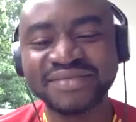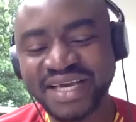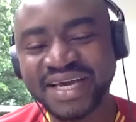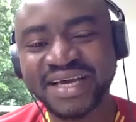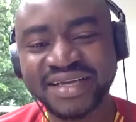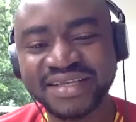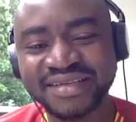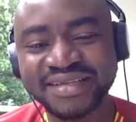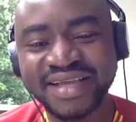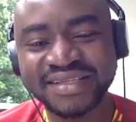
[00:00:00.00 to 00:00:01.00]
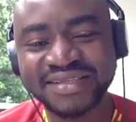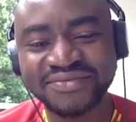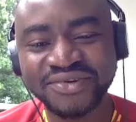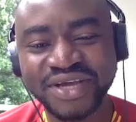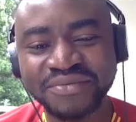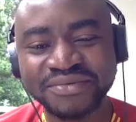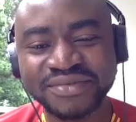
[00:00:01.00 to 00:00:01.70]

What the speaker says: Yeah, I think that's what happened.